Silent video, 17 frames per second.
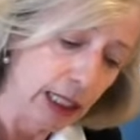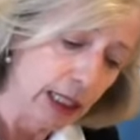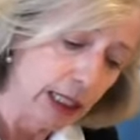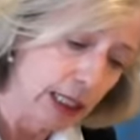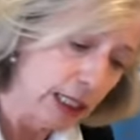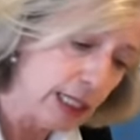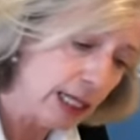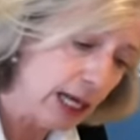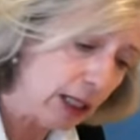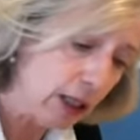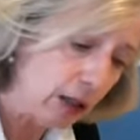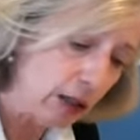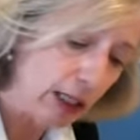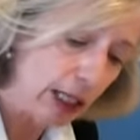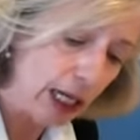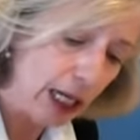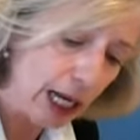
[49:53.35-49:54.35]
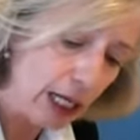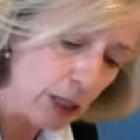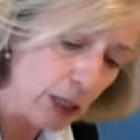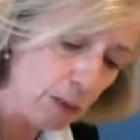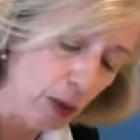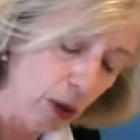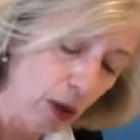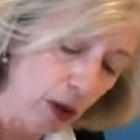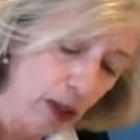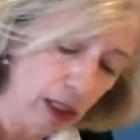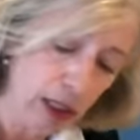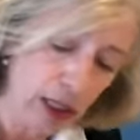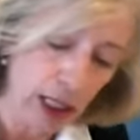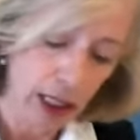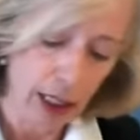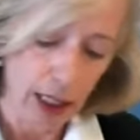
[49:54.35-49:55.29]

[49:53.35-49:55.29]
The second, the last point,